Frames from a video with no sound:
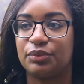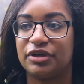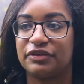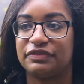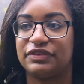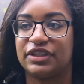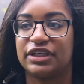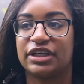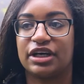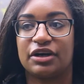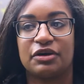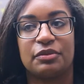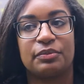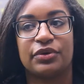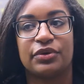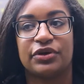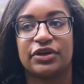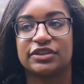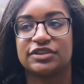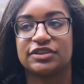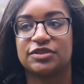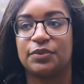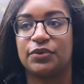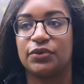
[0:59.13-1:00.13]
with the current
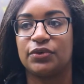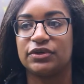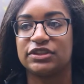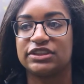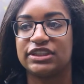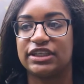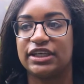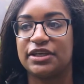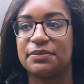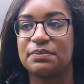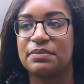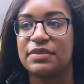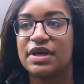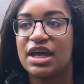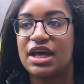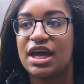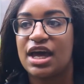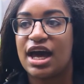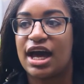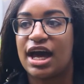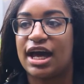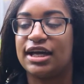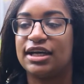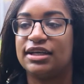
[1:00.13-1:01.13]
product support team,
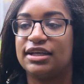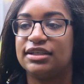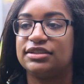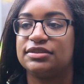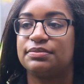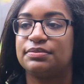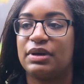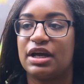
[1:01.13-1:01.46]
and